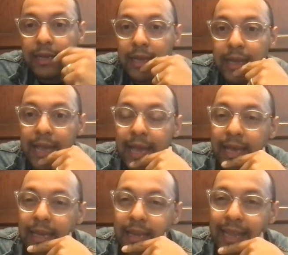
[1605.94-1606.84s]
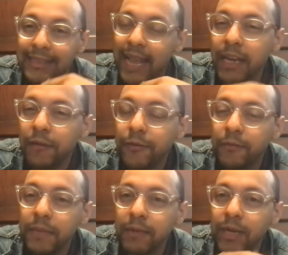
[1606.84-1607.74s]
And anxiety for
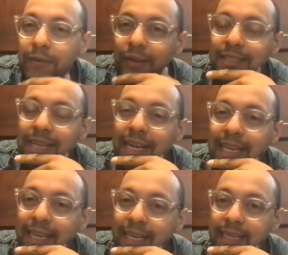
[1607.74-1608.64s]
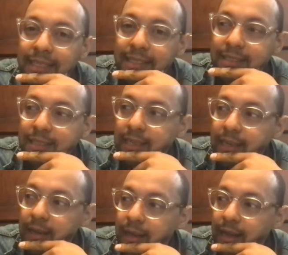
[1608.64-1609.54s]
me, whenever anxiety hits,
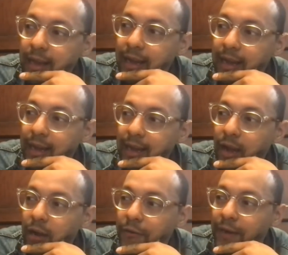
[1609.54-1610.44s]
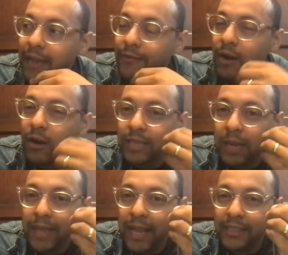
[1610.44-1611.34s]
I often have a hard
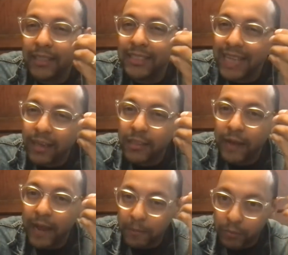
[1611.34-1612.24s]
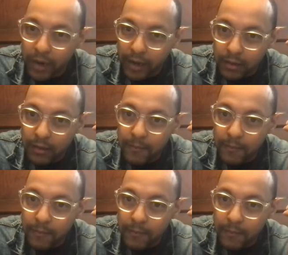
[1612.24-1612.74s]
time catching a satisfying breath.